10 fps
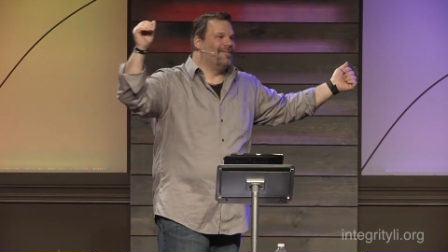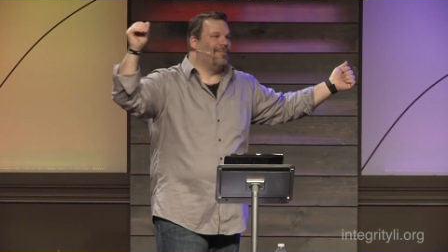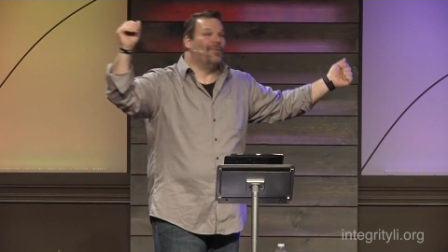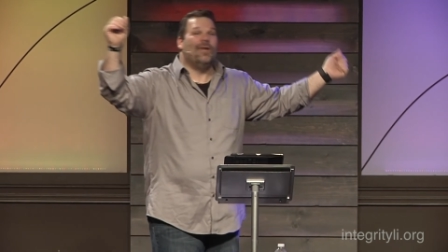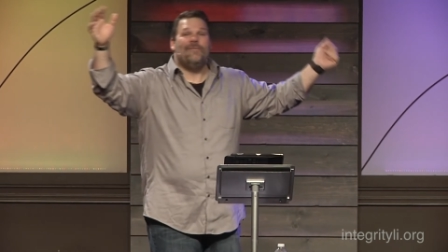
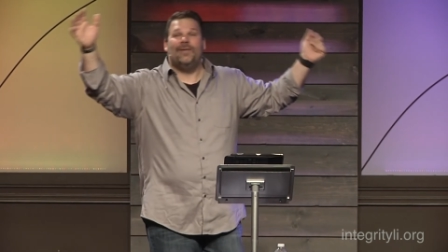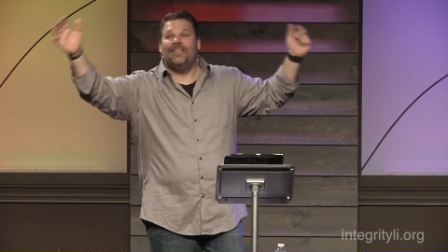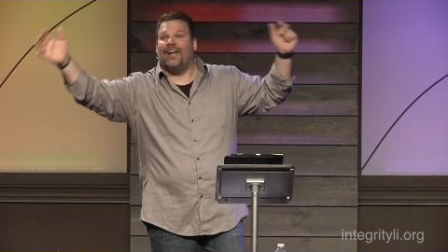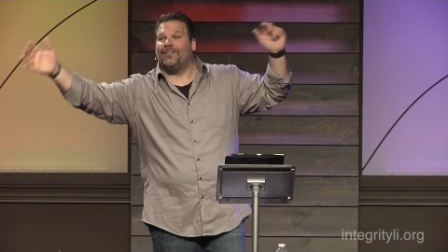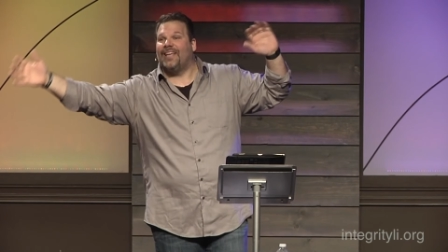When we've been
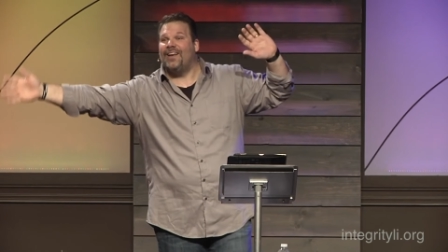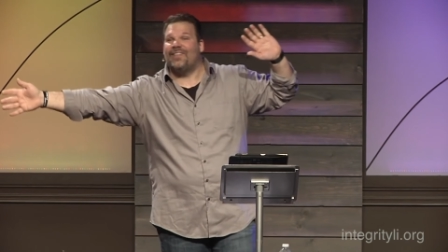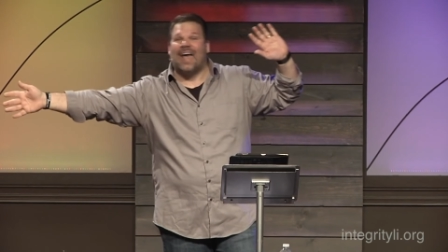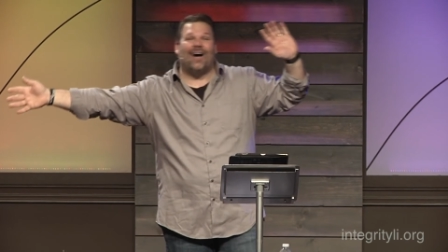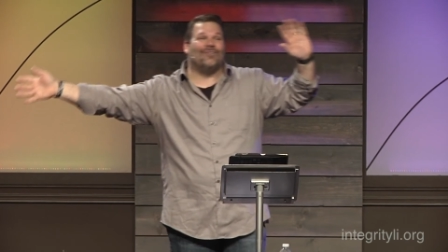there
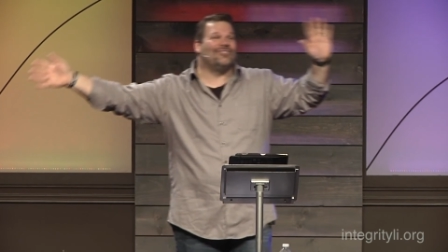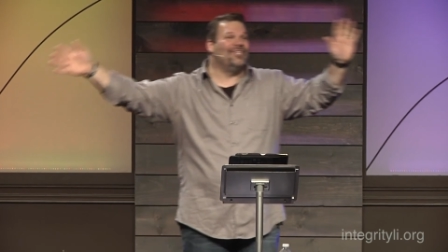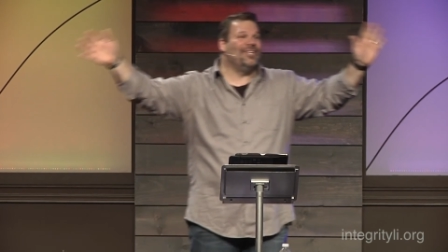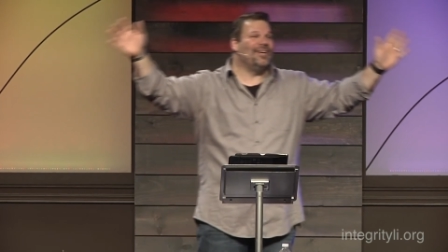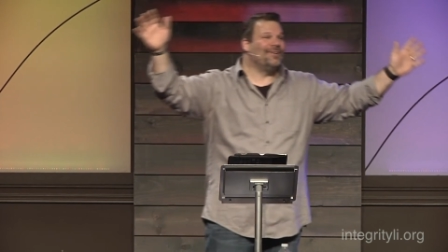
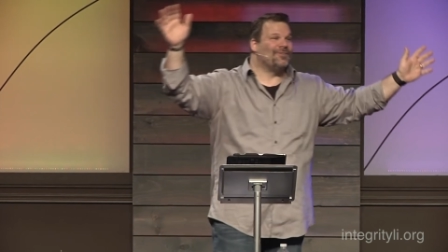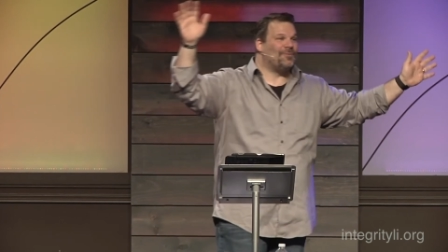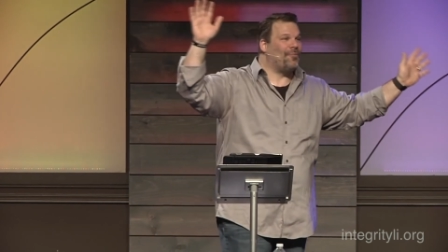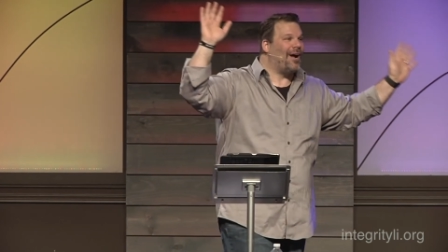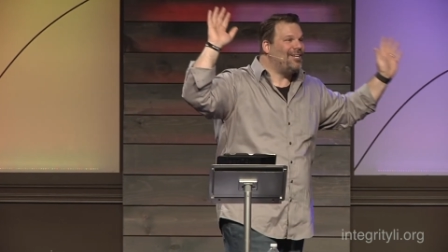10,000 years,
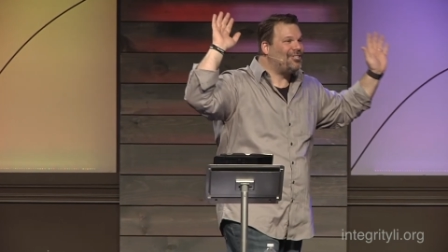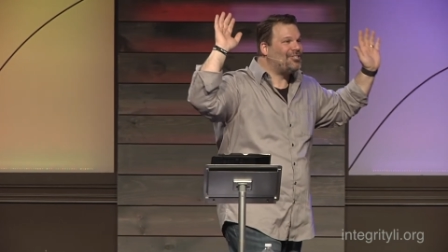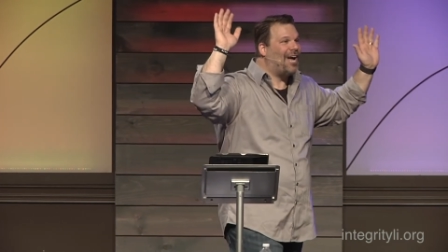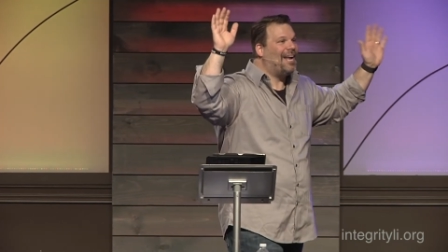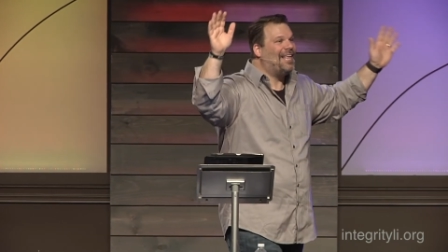bright
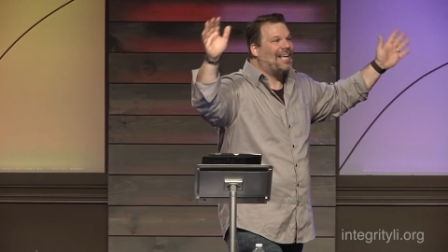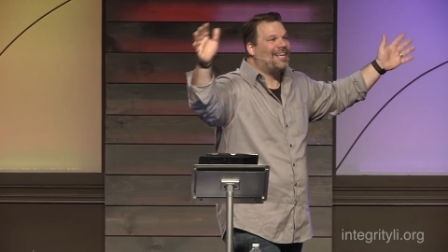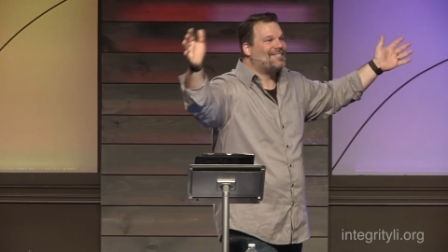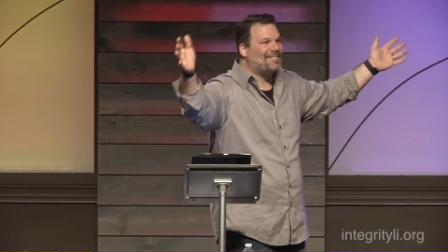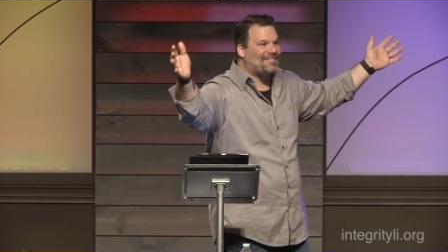shining
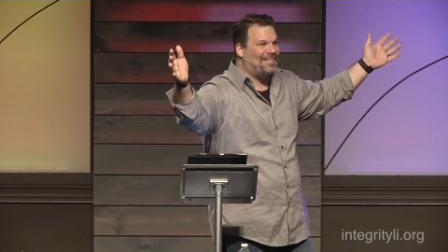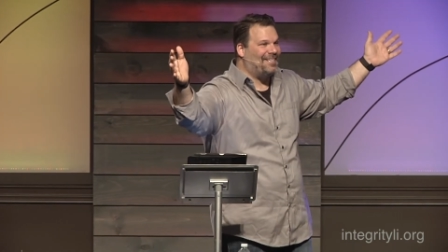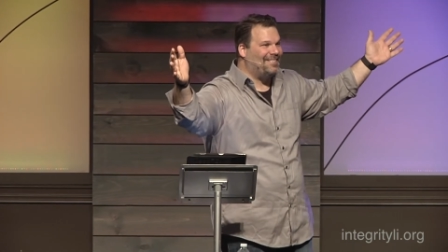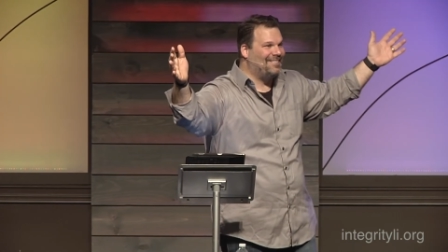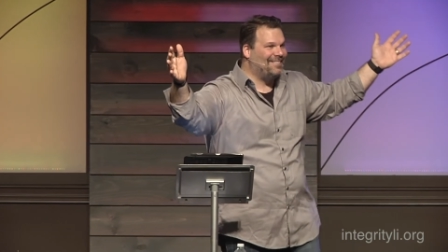as the
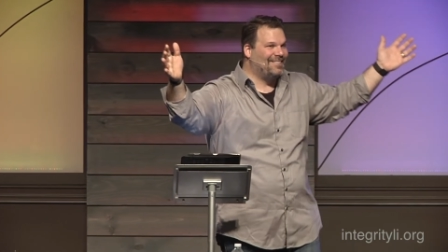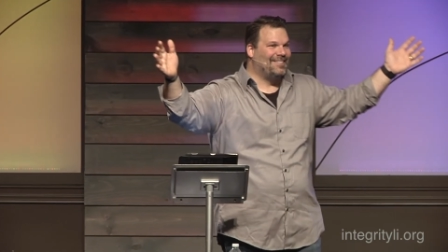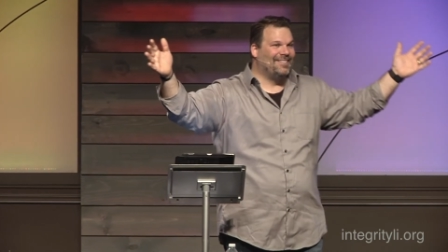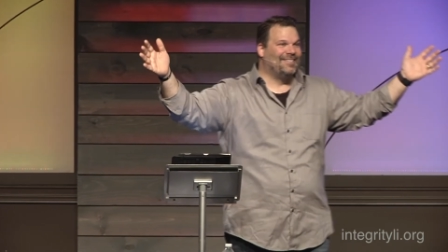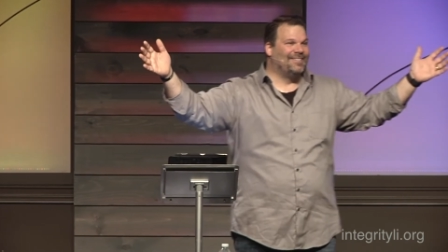sun,
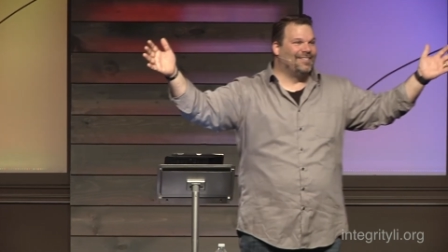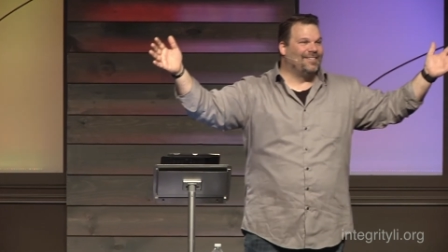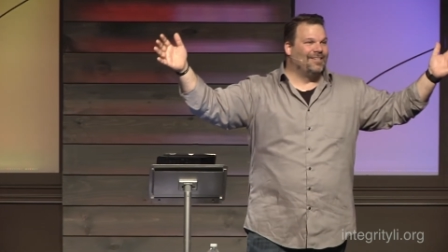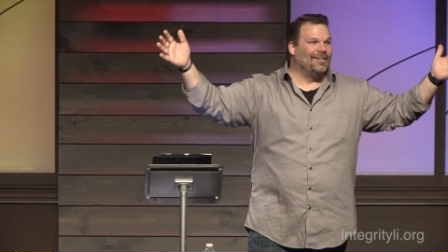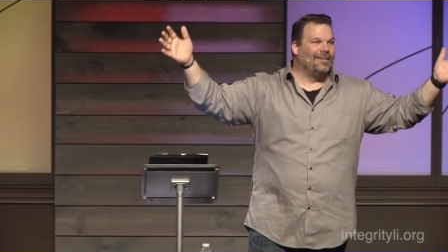
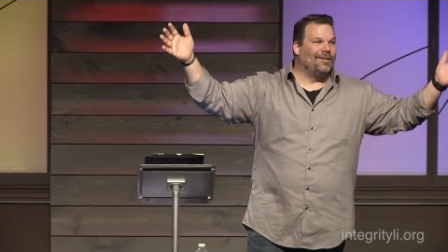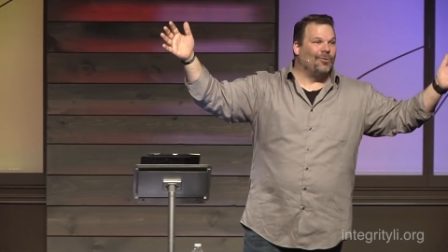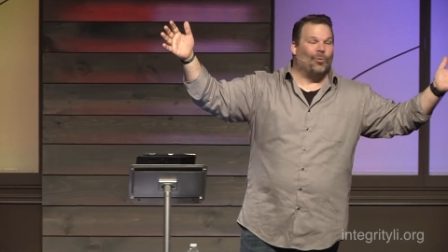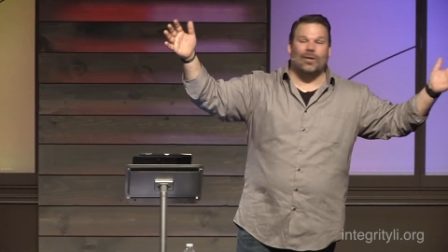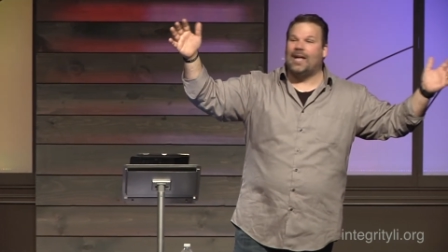
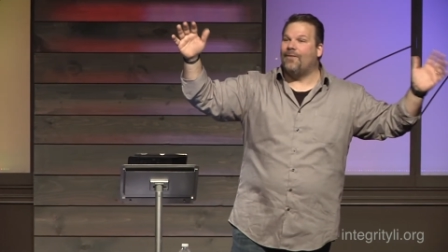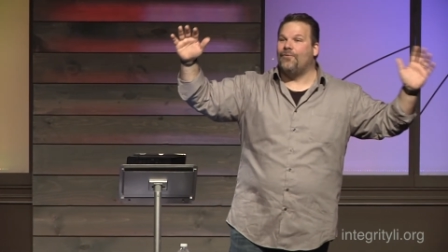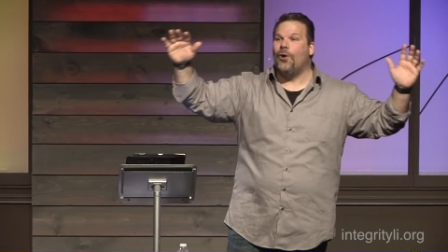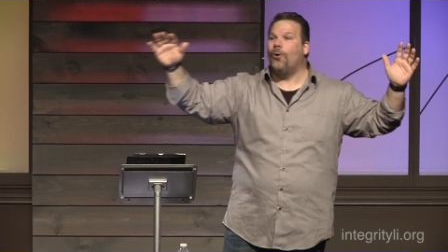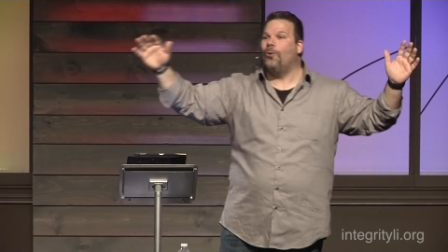we'll have no